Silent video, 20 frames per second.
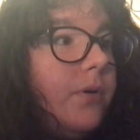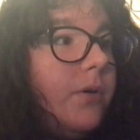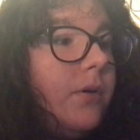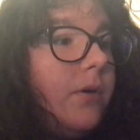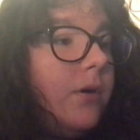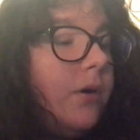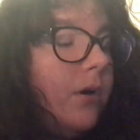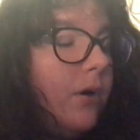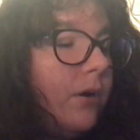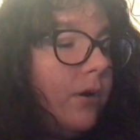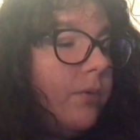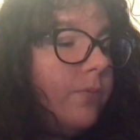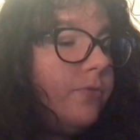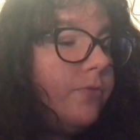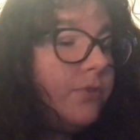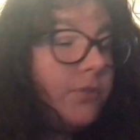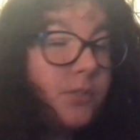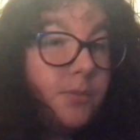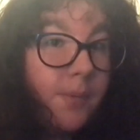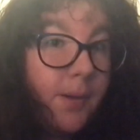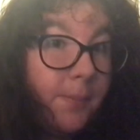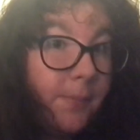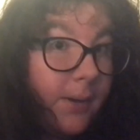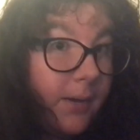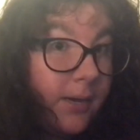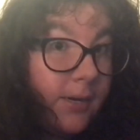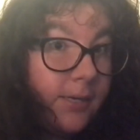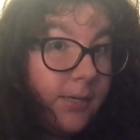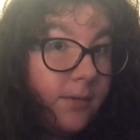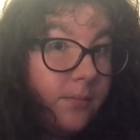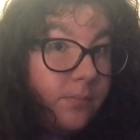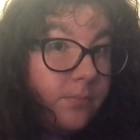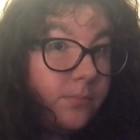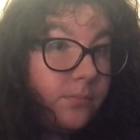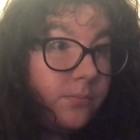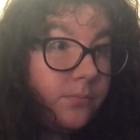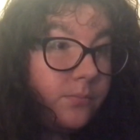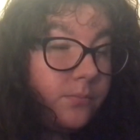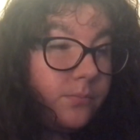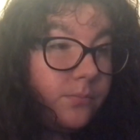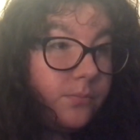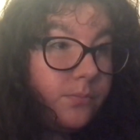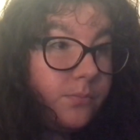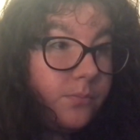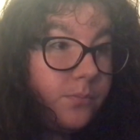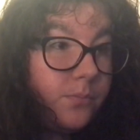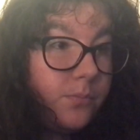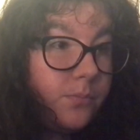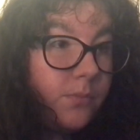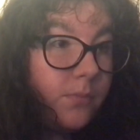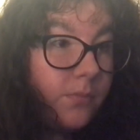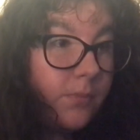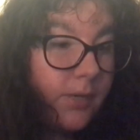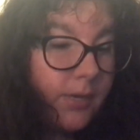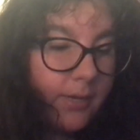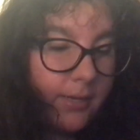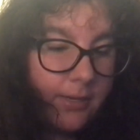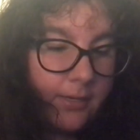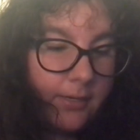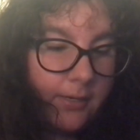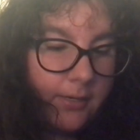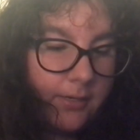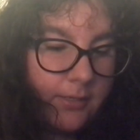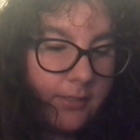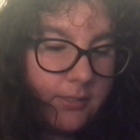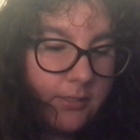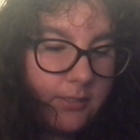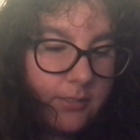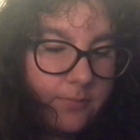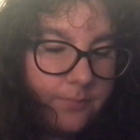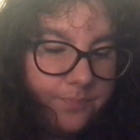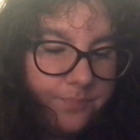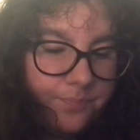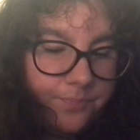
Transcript: harmful to my body. And